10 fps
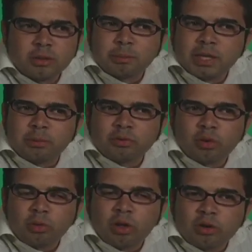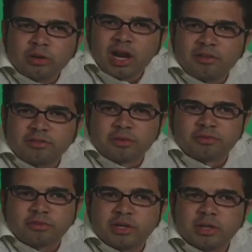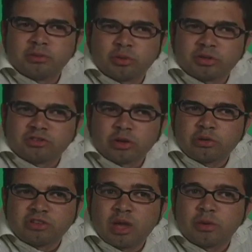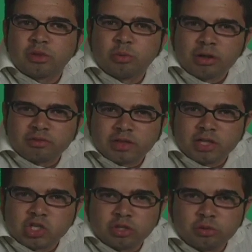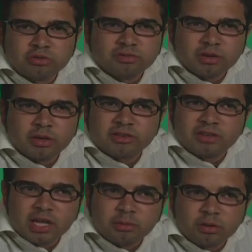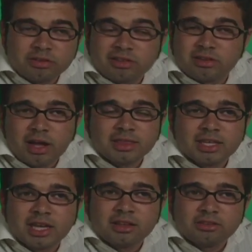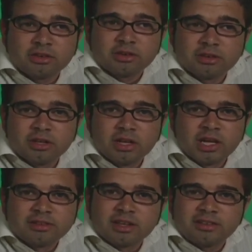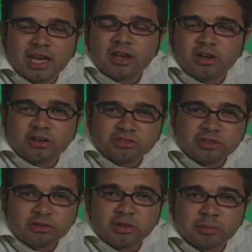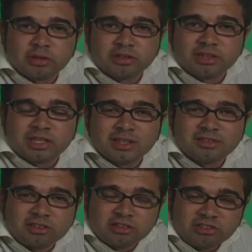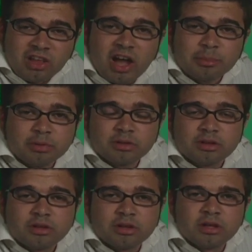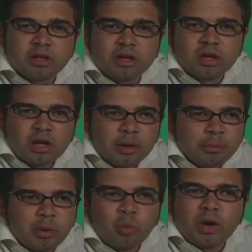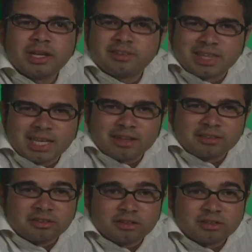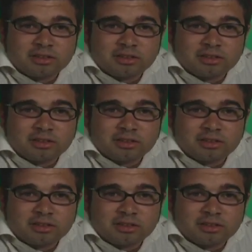people no longer have the freedom to associate with whomever they choose in various neighborhoods is not the answer. It's an attack on our civil liberties and it needs to stop. But what is the answer?